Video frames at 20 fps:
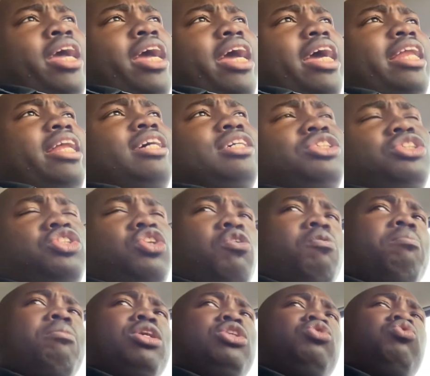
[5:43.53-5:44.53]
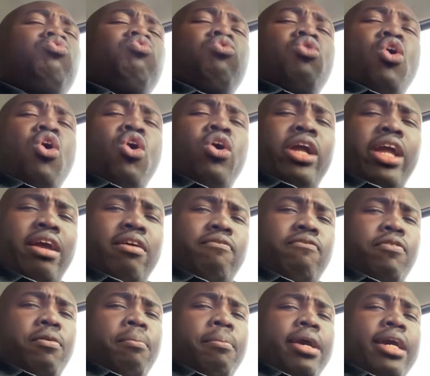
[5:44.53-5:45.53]
And there's so much wrong
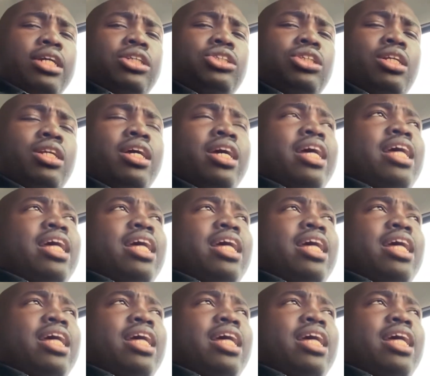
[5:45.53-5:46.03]
information